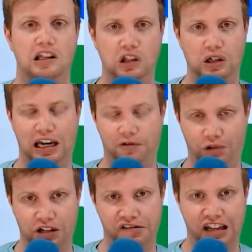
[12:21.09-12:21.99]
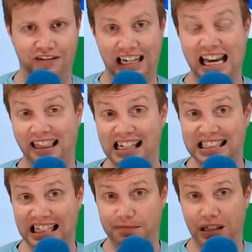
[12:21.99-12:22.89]
look at Windows 11.
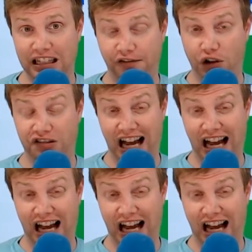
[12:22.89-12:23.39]
This has been the first